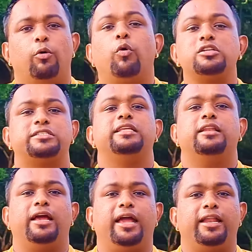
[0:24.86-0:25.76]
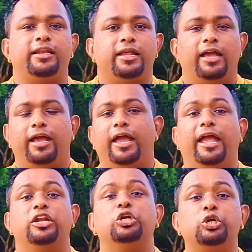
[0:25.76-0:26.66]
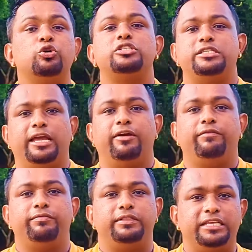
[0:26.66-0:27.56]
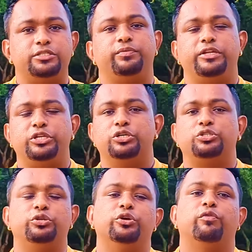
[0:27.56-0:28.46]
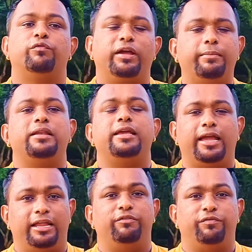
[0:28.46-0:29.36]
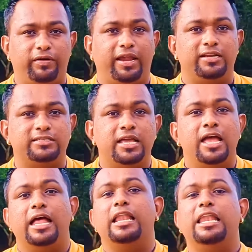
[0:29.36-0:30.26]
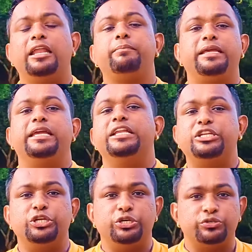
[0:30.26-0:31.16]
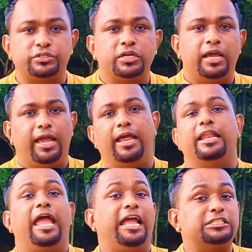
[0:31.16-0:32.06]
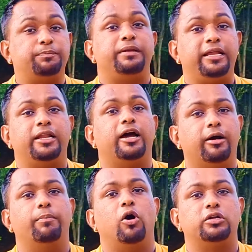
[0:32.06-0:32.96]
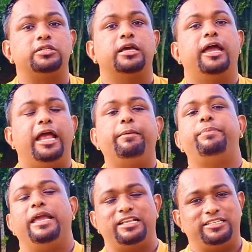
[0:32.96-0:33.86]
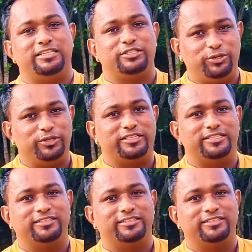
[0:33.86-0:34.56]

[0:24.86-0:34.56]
Watch till end and do share this video to your family and friends. Let me introduce and explain about LPHS unit.